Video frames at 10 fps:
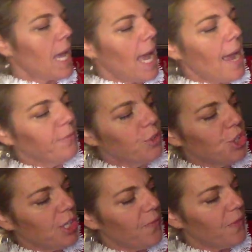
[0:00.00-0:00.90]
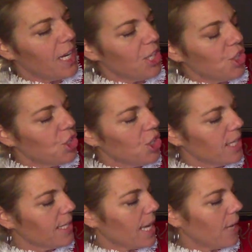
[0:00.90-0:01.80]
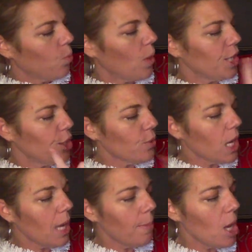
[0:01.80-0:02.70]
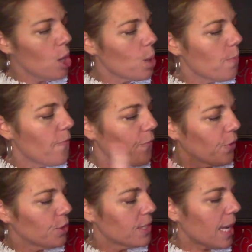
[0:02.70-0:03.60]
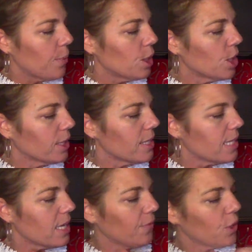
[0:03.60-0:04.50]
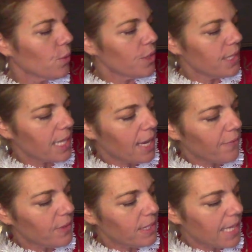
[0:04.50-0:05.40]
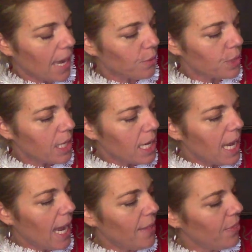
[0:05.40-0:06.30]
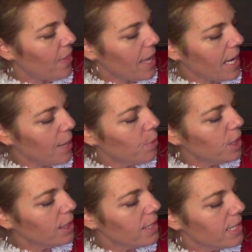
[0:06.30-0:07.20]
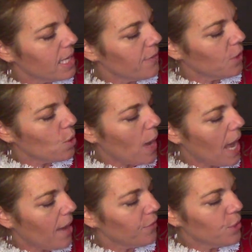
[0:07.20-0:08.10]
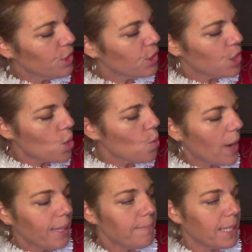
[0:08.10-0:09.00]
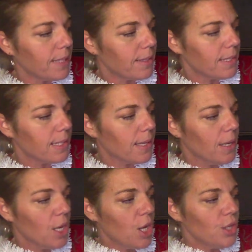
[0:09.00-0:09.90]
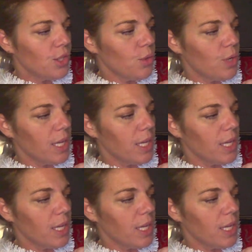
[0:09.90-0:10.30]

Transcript: After she finished, she said, when you come home, first I will look to see if you are safe and sound, and then I will look to see if you have your snow white mittens. So